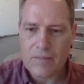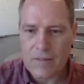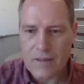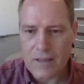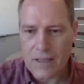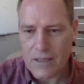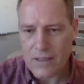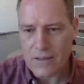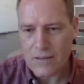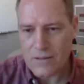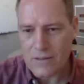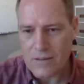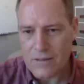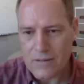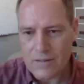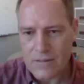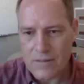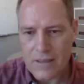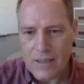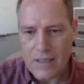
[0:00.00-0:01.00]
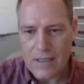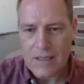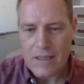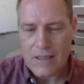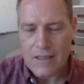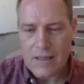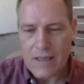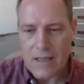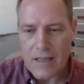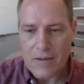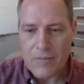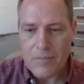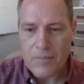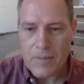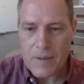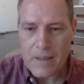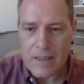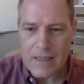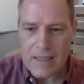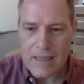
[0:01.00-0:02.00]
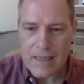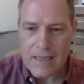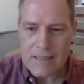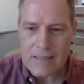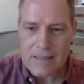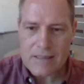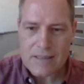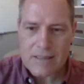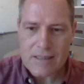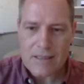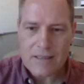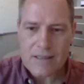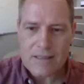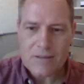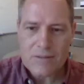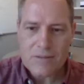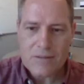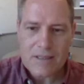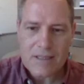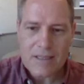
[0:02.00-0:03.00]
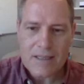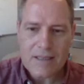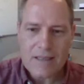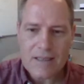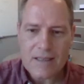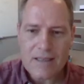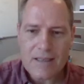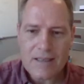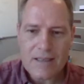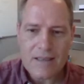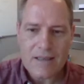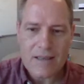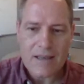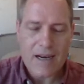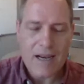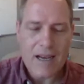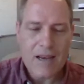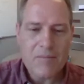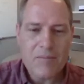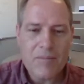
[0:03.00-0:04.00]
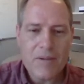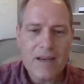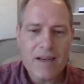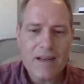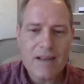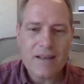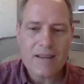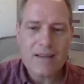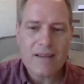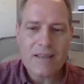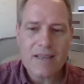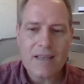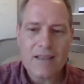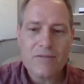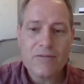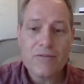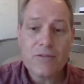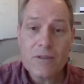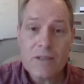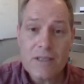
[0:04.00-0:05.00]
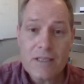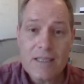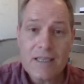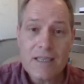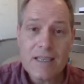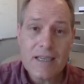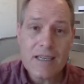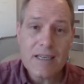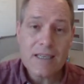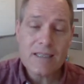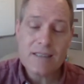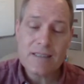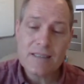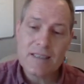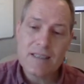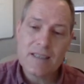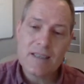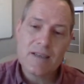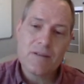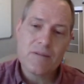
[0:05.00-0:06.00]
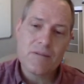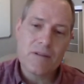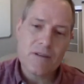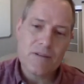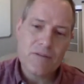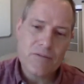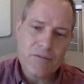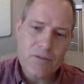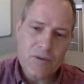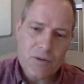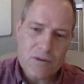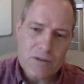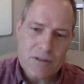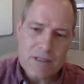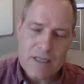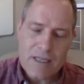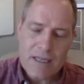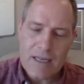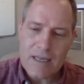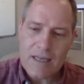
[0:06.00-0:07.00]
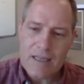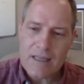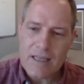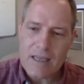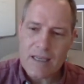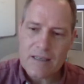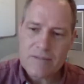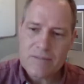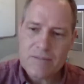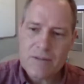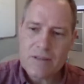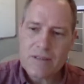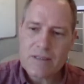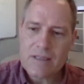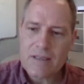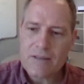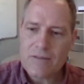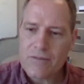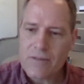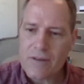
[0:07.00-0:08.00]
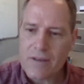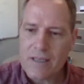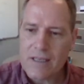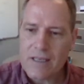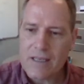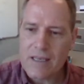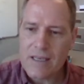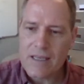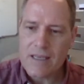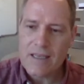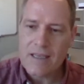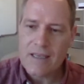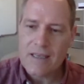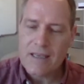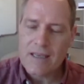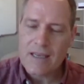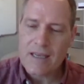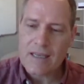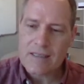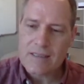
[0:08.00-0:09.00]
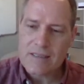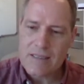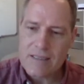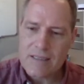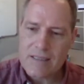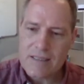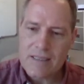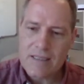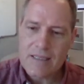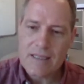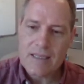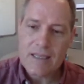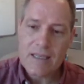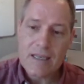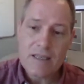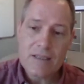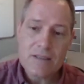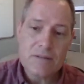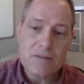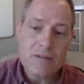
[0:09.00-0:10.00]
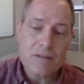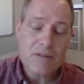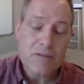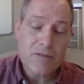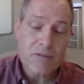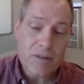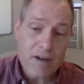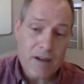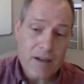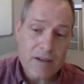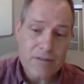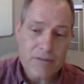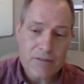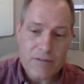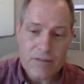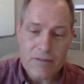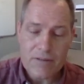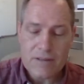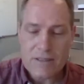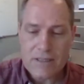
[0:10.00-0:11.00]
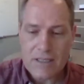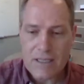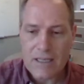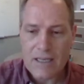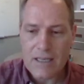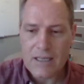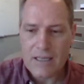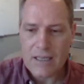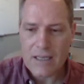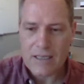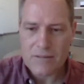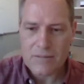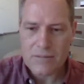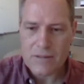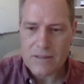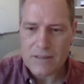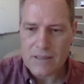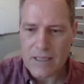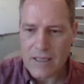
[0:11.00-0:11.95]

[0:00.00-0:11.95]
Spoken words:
They repeat the exercise with the ramp inclined at 40 degrees with 4 Shigley textbooks and finally at 60 degrees with 5 Shigley textbooks.